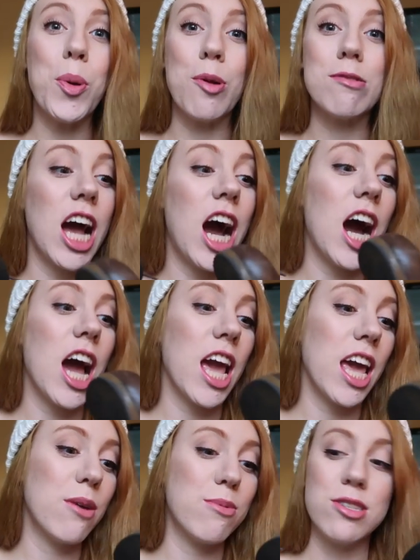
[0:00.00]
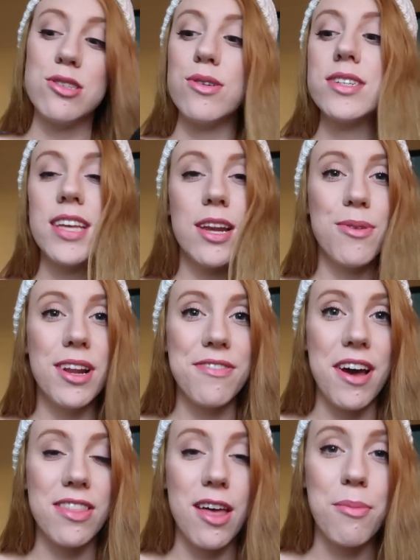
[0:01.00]
food. I was so excited when I
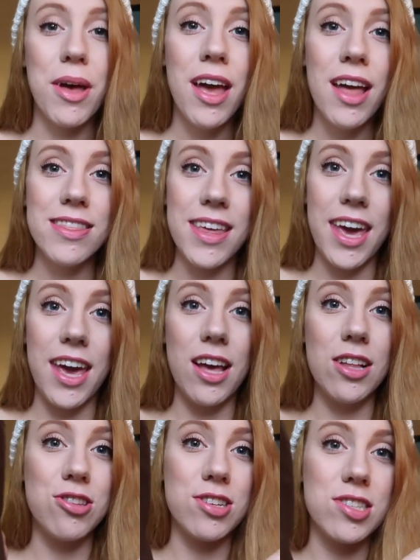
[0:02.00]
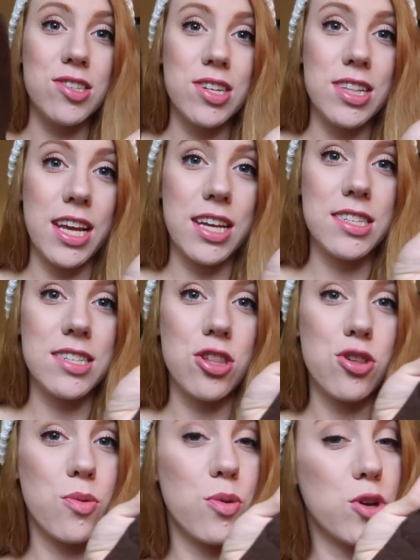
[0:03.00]
found them. They just look like
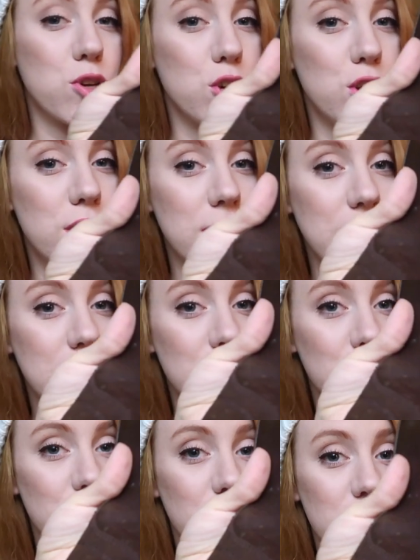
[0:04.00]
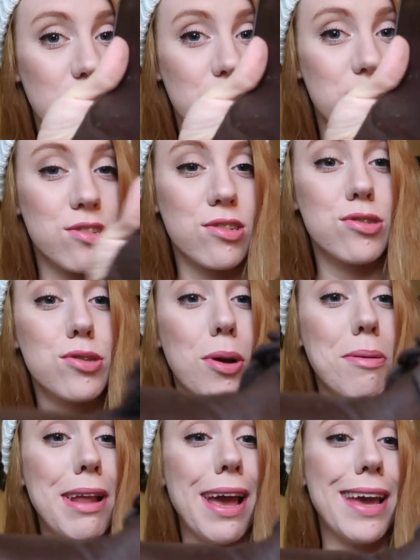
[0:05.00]
such good condition. They just look
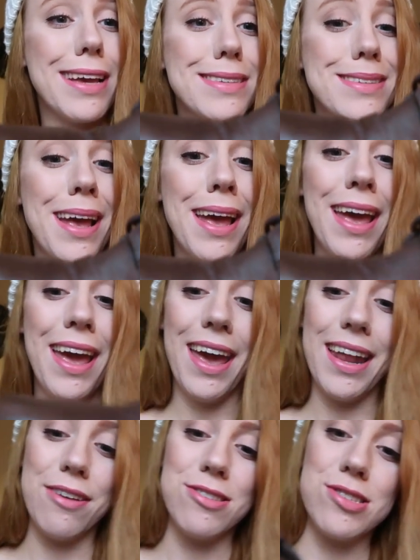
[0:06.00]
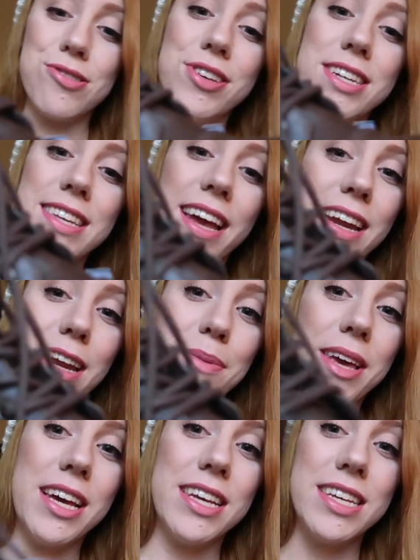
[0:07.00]
so nice. And I was just really excited
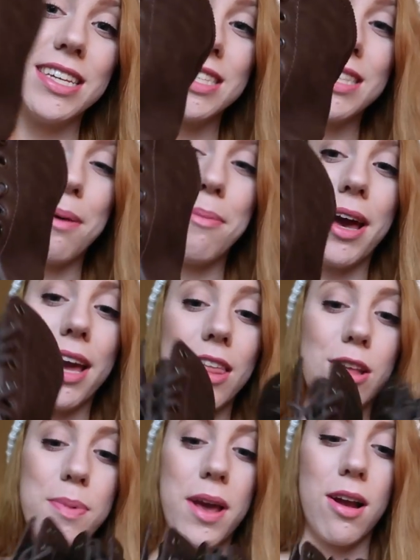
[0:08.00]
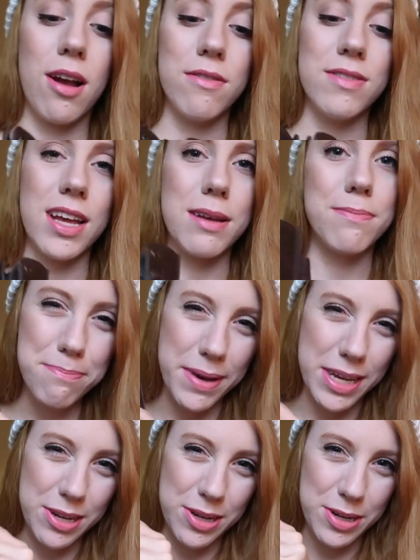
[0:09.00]
because my other pair of like
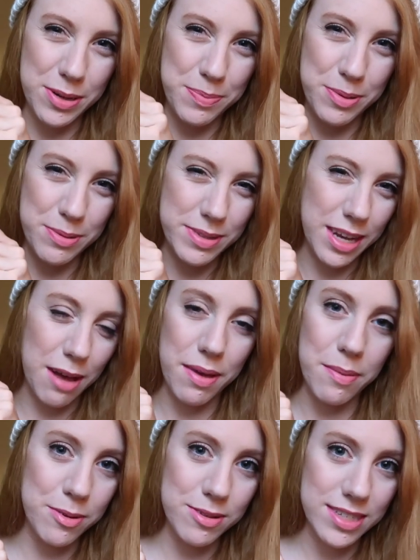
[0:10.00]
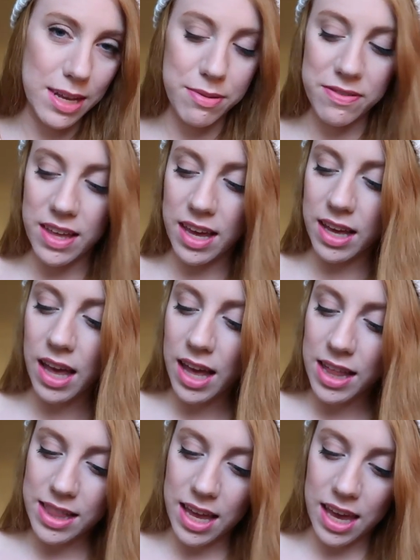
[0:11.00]
biker boots, combat boots type of thing,
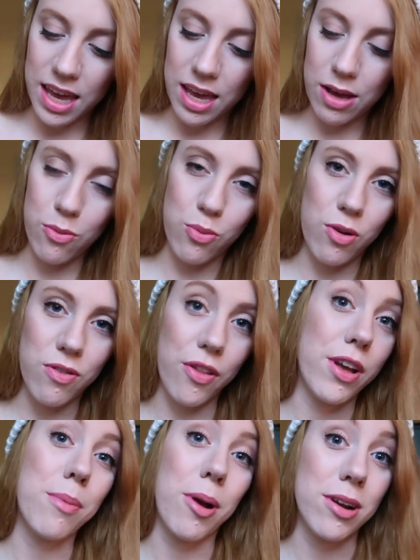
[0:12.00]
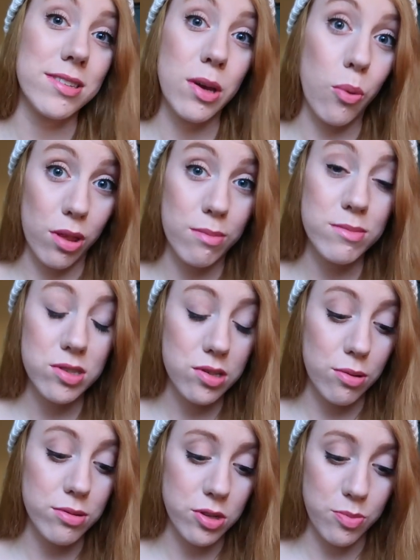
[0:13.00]
they were falling apart because I wore them
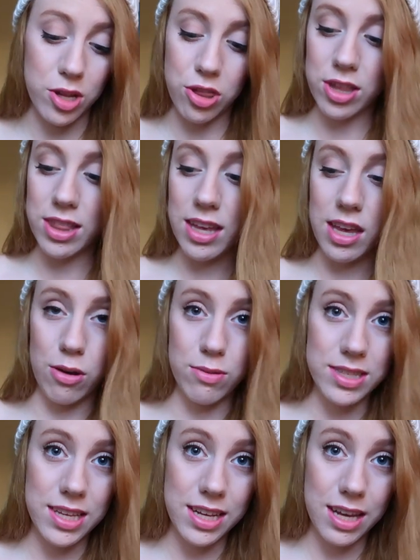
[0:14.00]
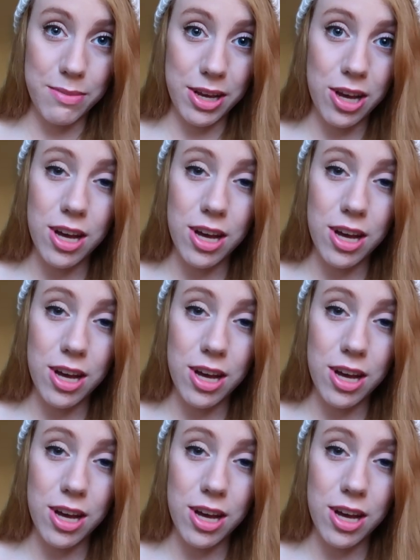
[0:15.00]
so, so much. Like the heel was like coming